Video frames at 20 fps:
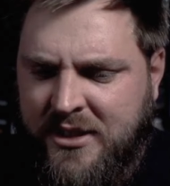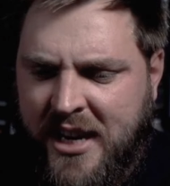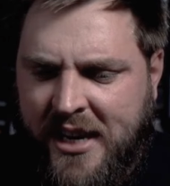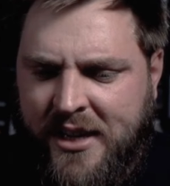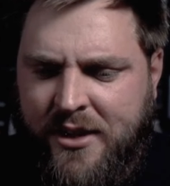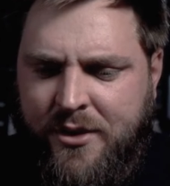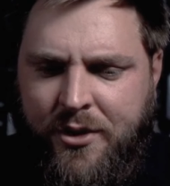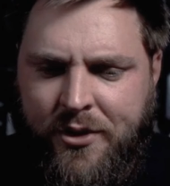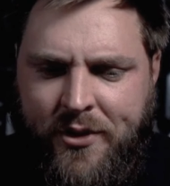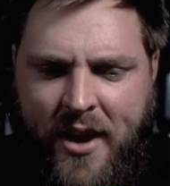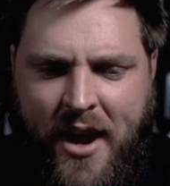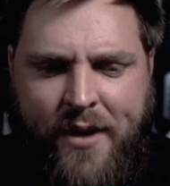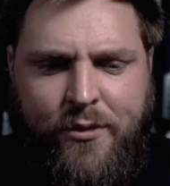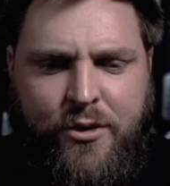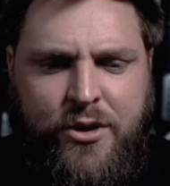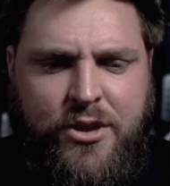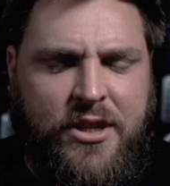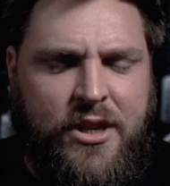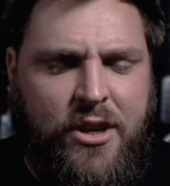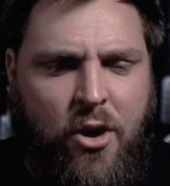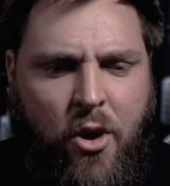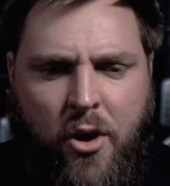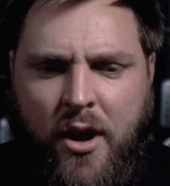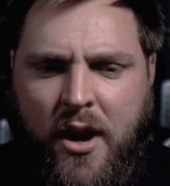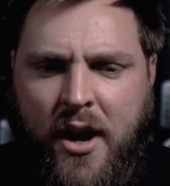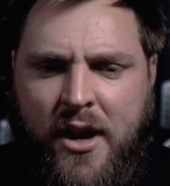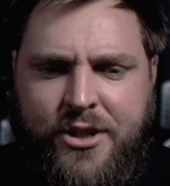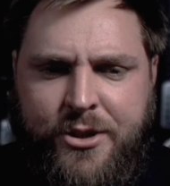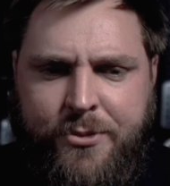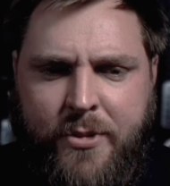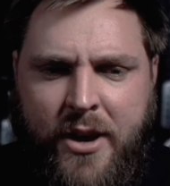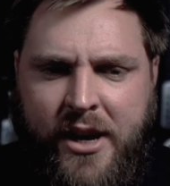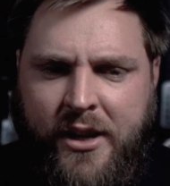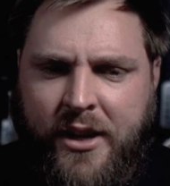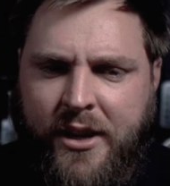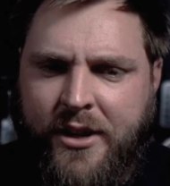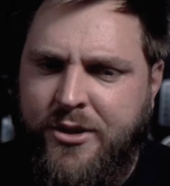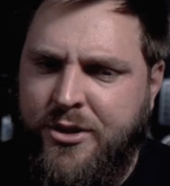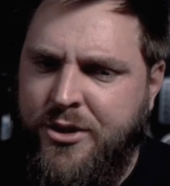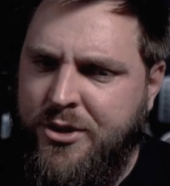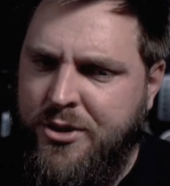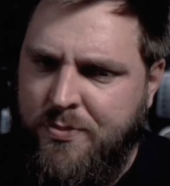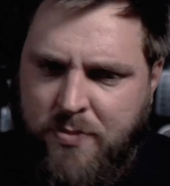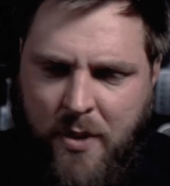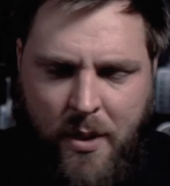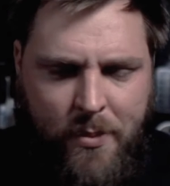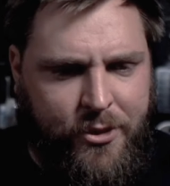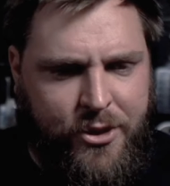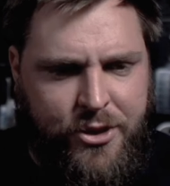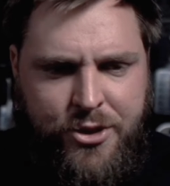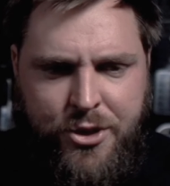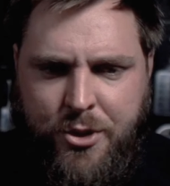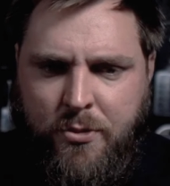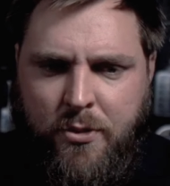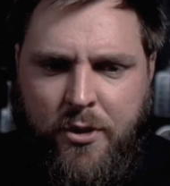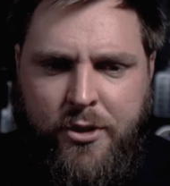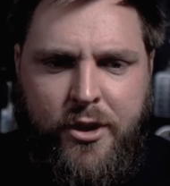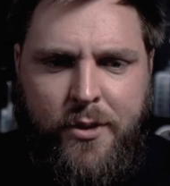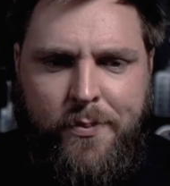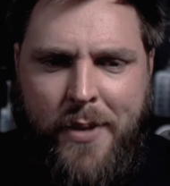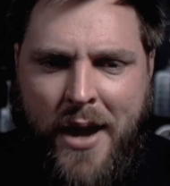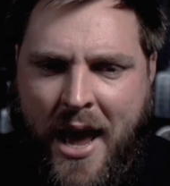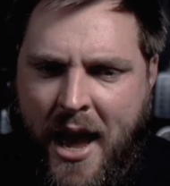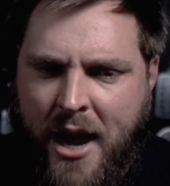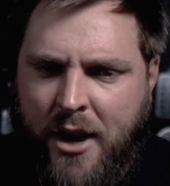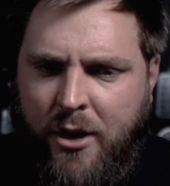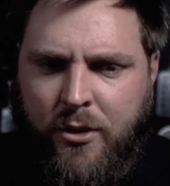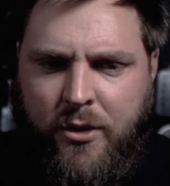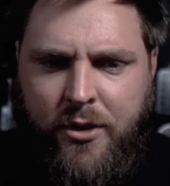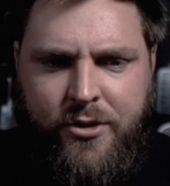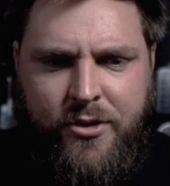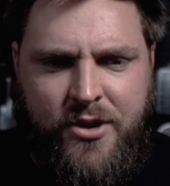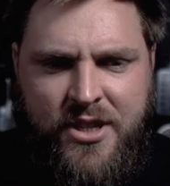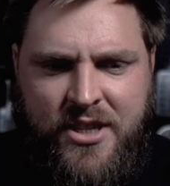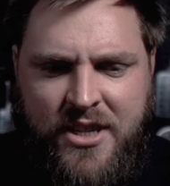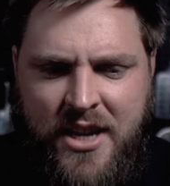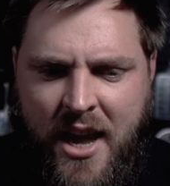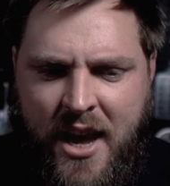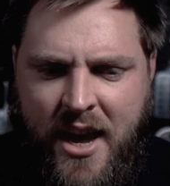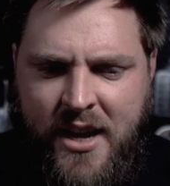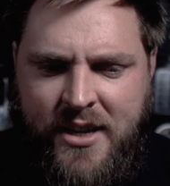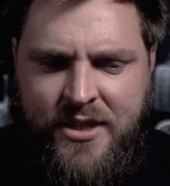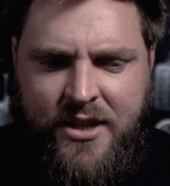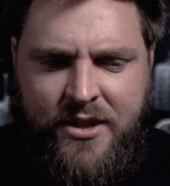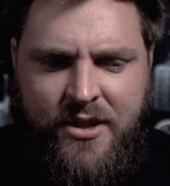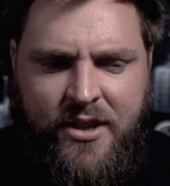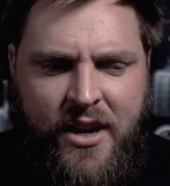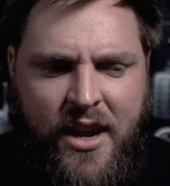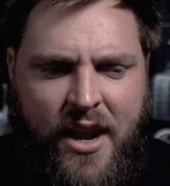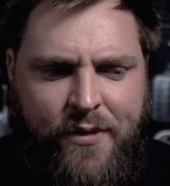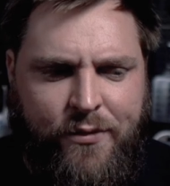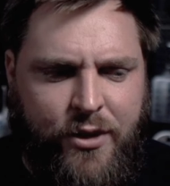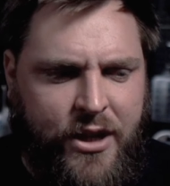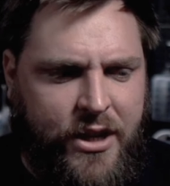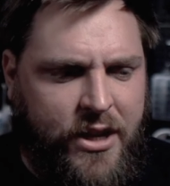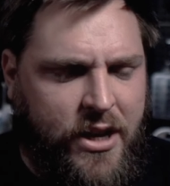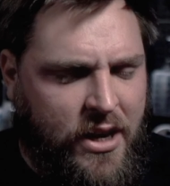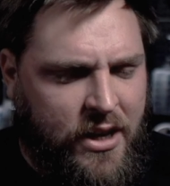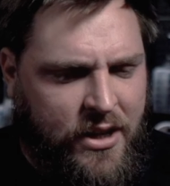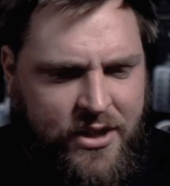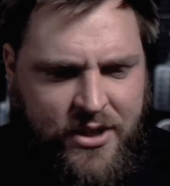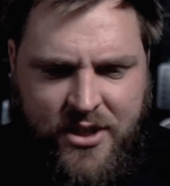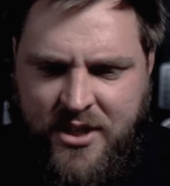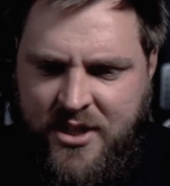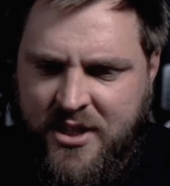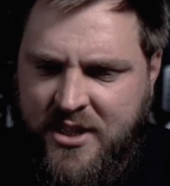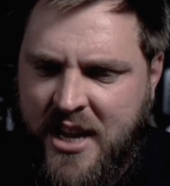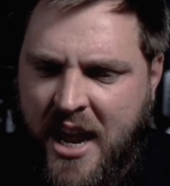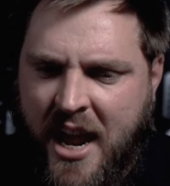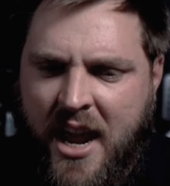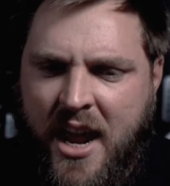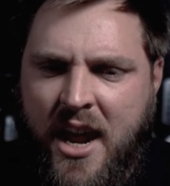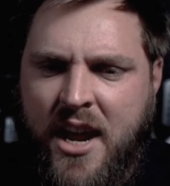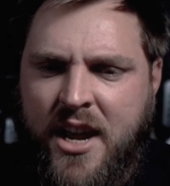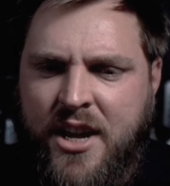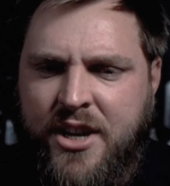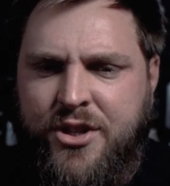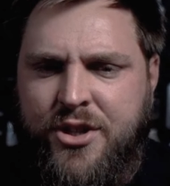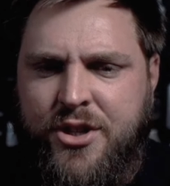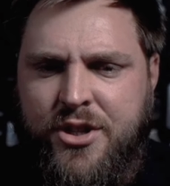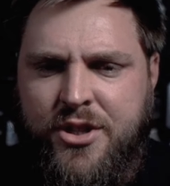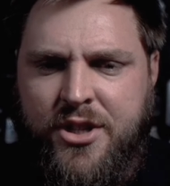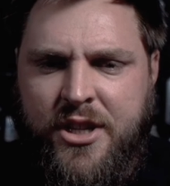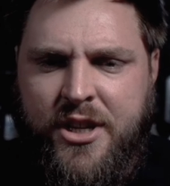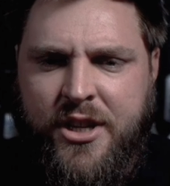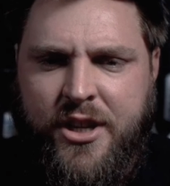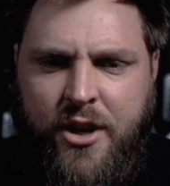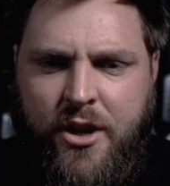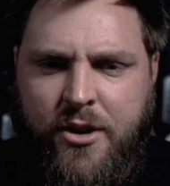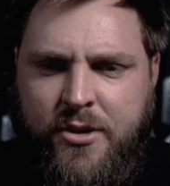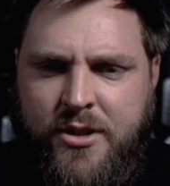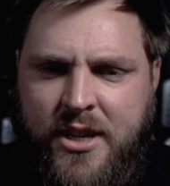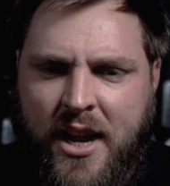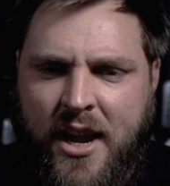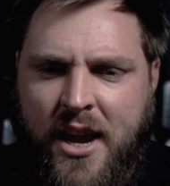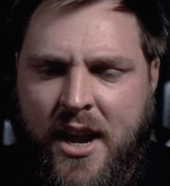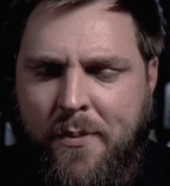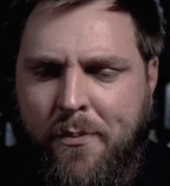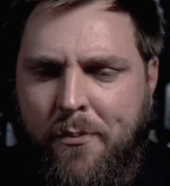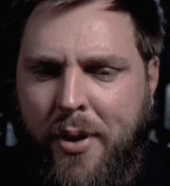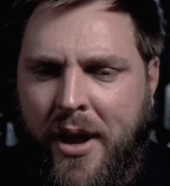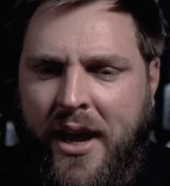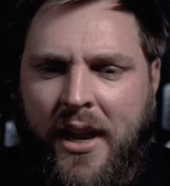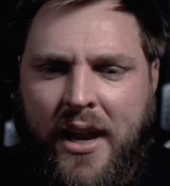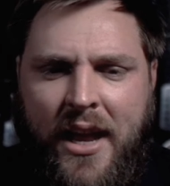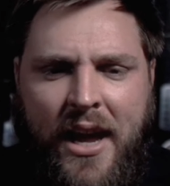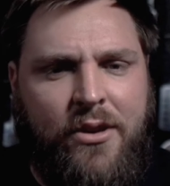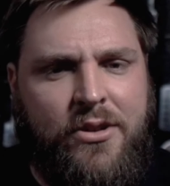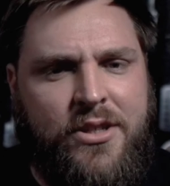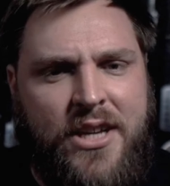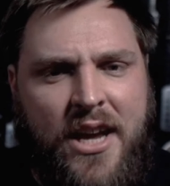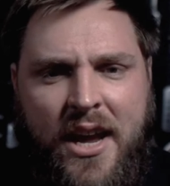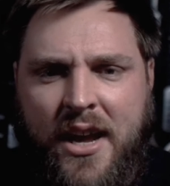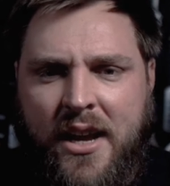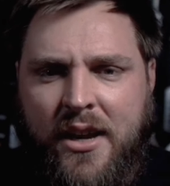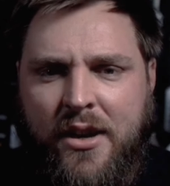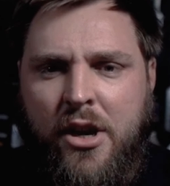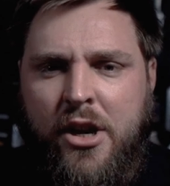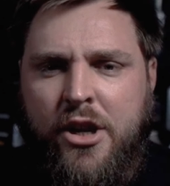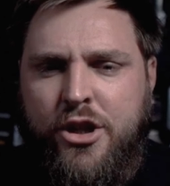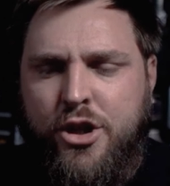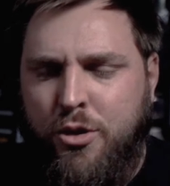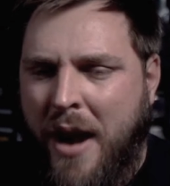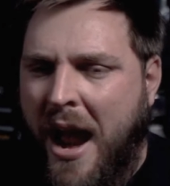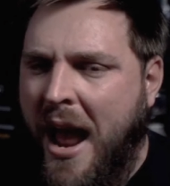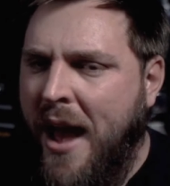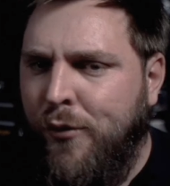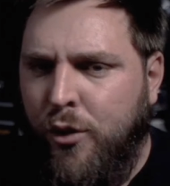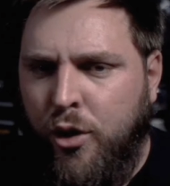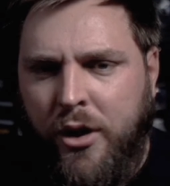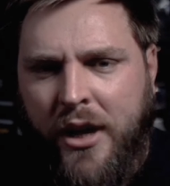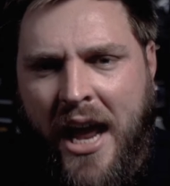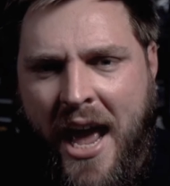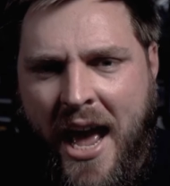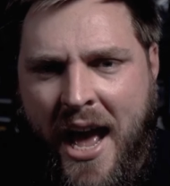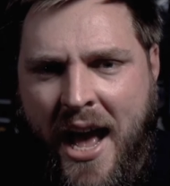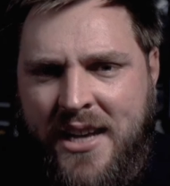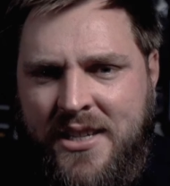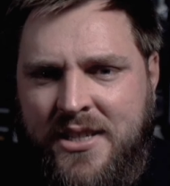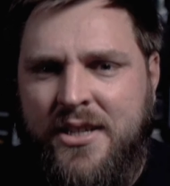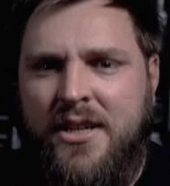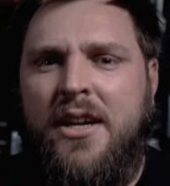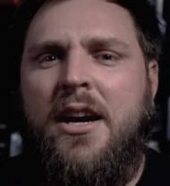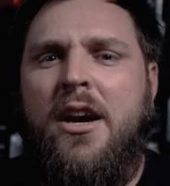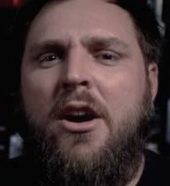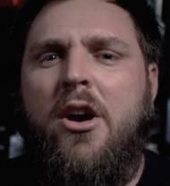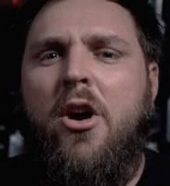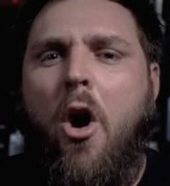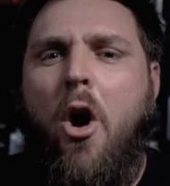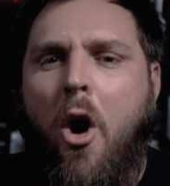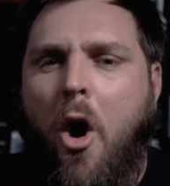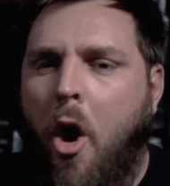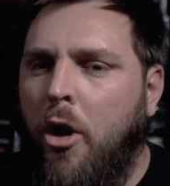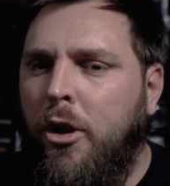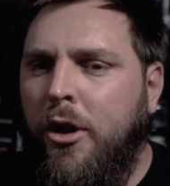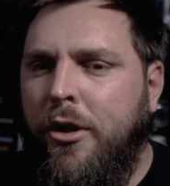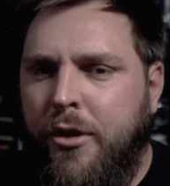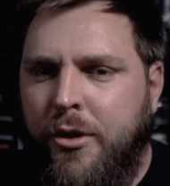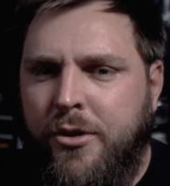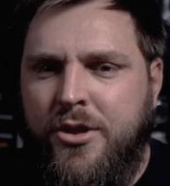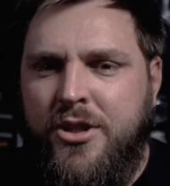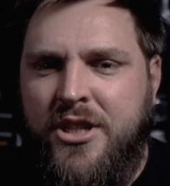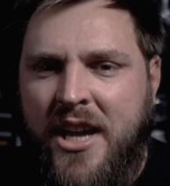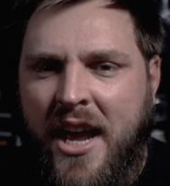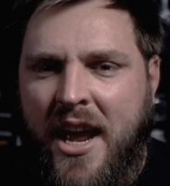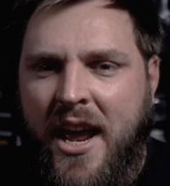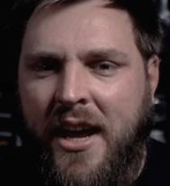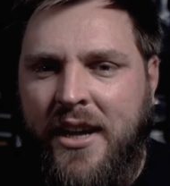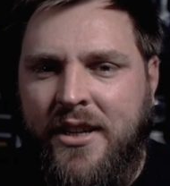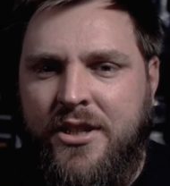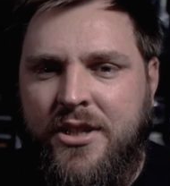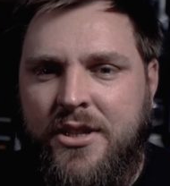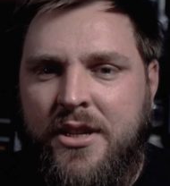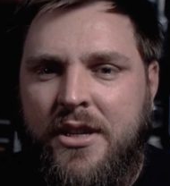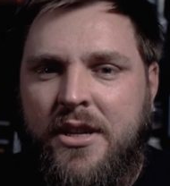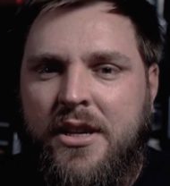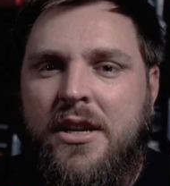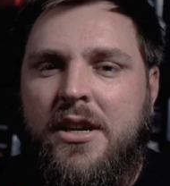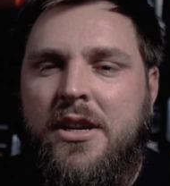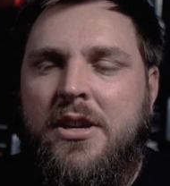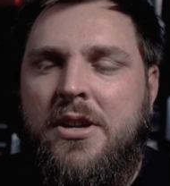Technical divers need all kinds of regulators, probably two on their back or on their sides, and then every stage, deco tank, bailout tank, travel gas, all of those tanks